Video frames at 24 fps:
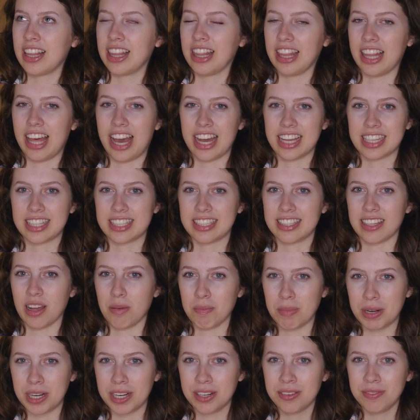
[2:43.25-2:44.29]
last
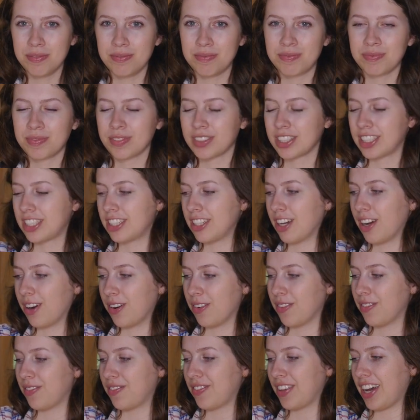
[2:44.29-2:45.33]
summer,
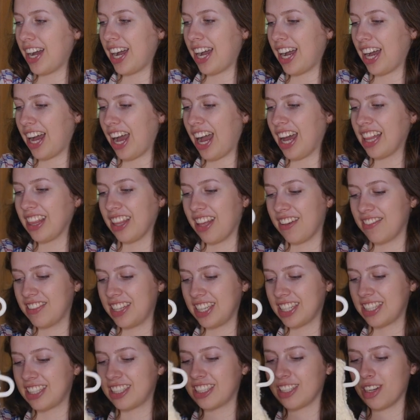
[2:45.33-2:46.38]
so I love
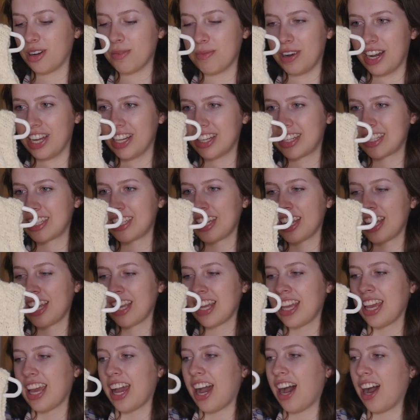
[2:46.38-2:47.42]
this so much.
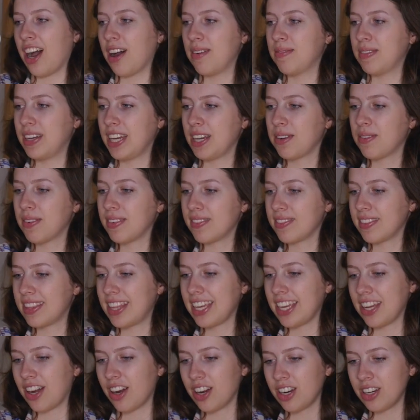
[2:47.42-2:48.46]

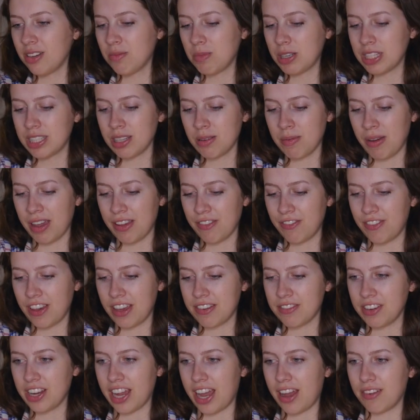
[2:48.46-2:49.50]
The yarn wasn't my
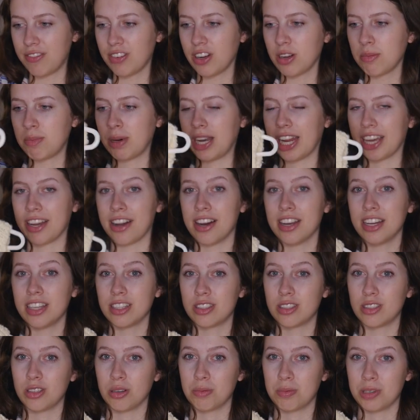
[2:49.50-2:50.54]
favorite ever, but I got it
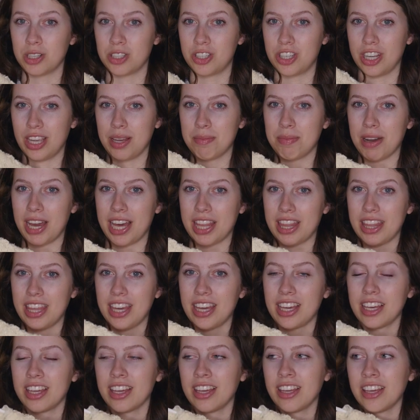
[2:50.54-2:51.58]
super cheap. I
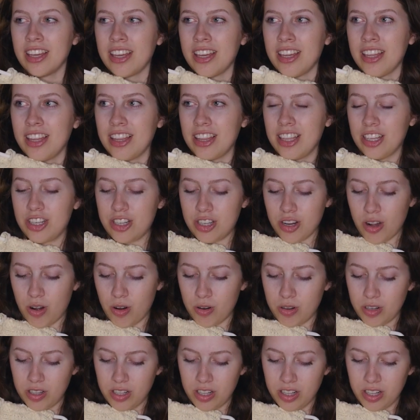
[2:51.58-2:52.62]
think the
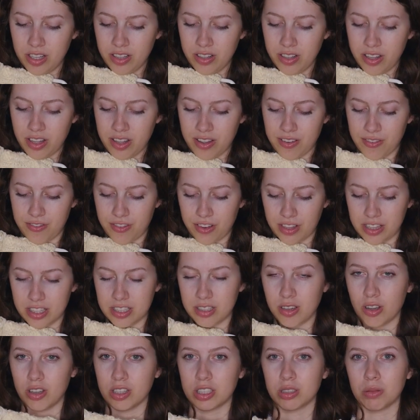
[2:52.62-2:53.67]
total for
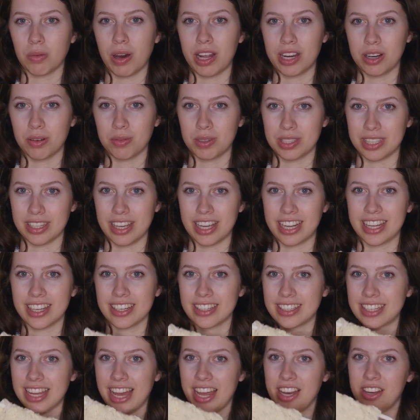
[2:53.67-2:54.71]
this whole sweater was like
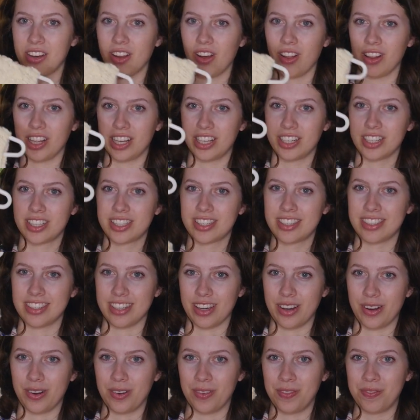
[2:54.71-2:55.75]
$10,
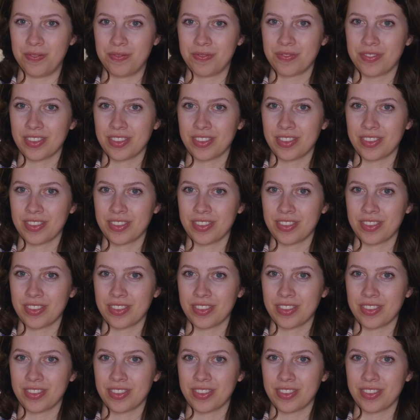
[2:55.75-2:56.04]
so